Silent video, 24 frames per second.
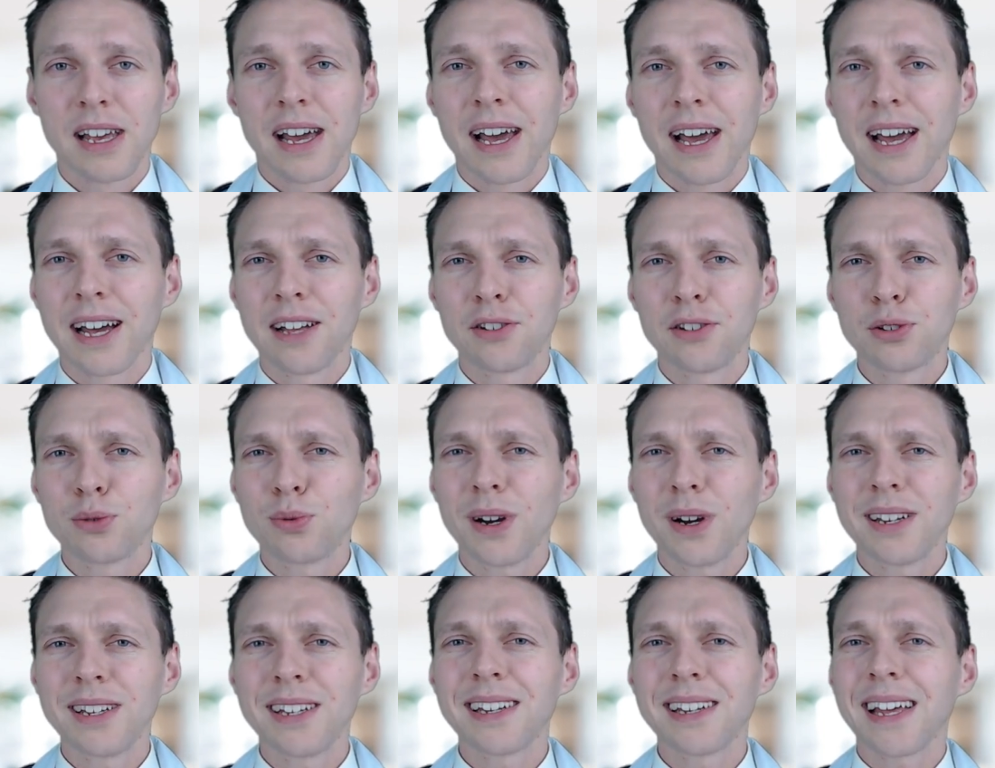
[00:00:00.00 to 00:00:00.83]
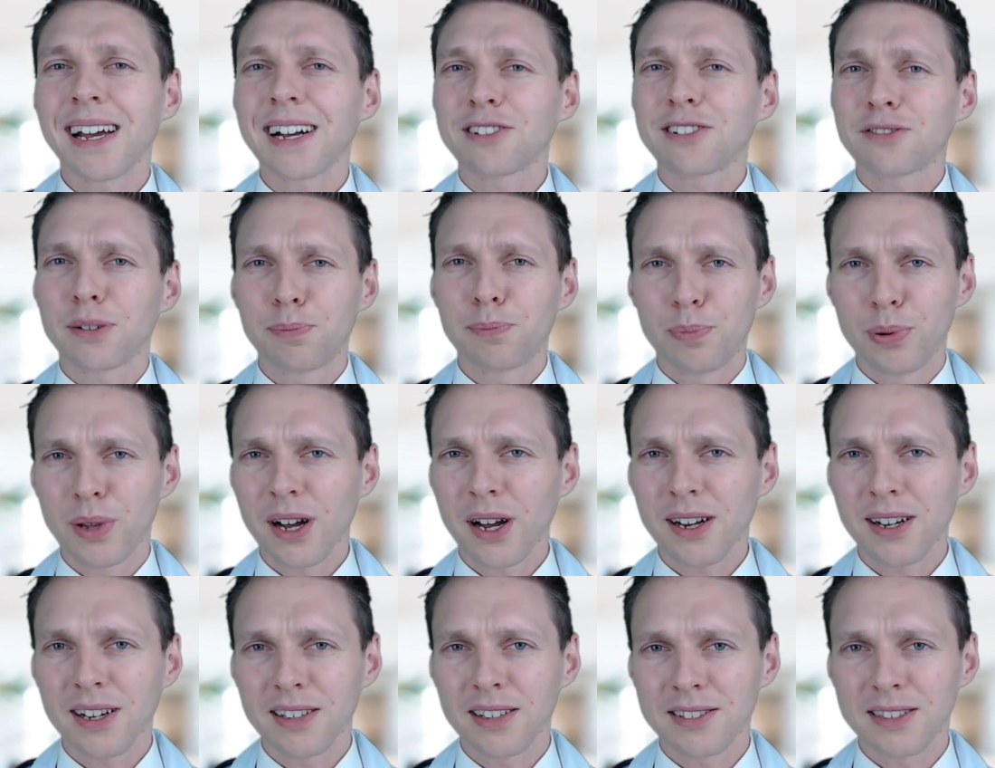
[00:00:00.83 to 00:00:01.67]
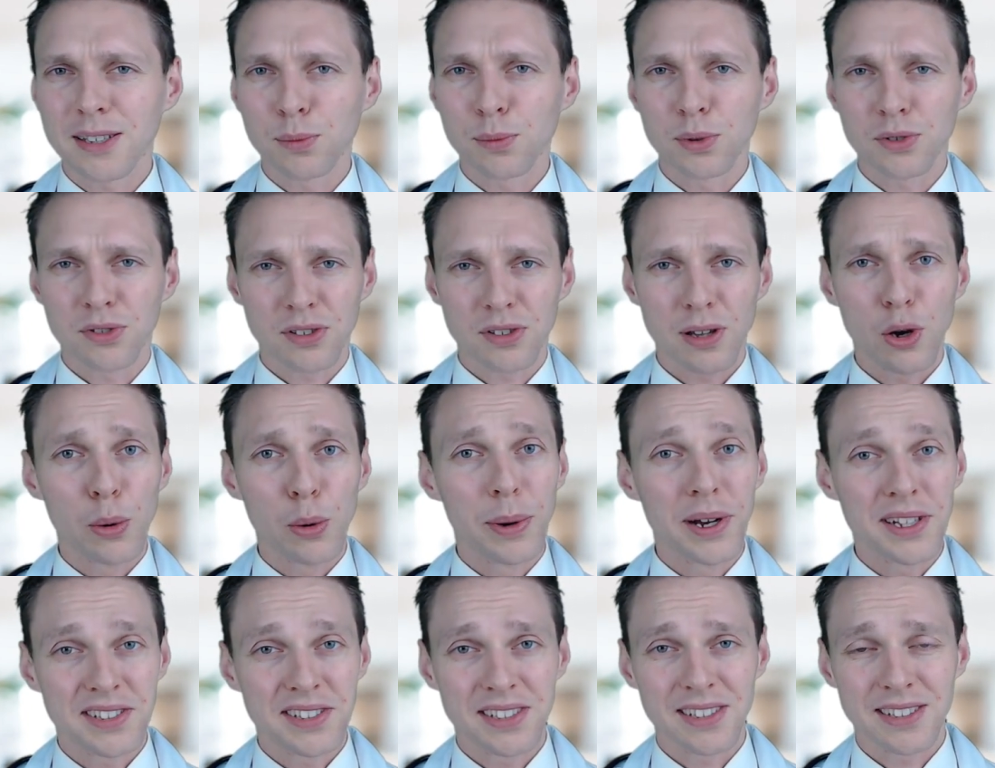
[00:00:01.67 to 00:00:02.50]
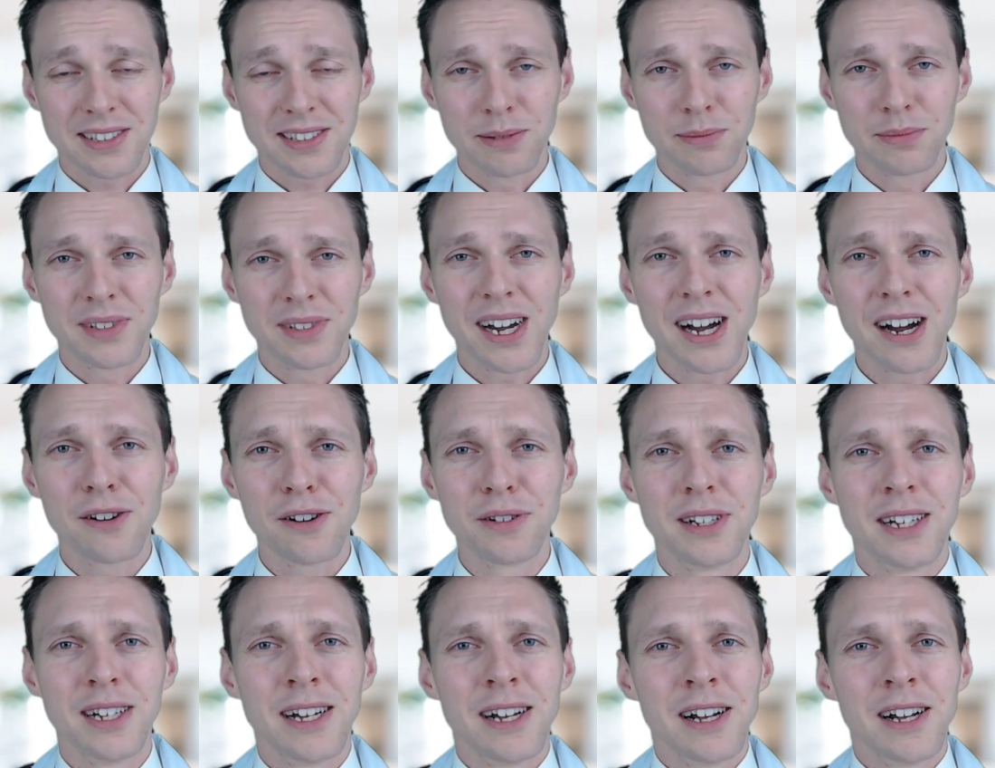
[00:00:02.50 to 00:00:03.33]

And do I need extra plugins that will slow my system down?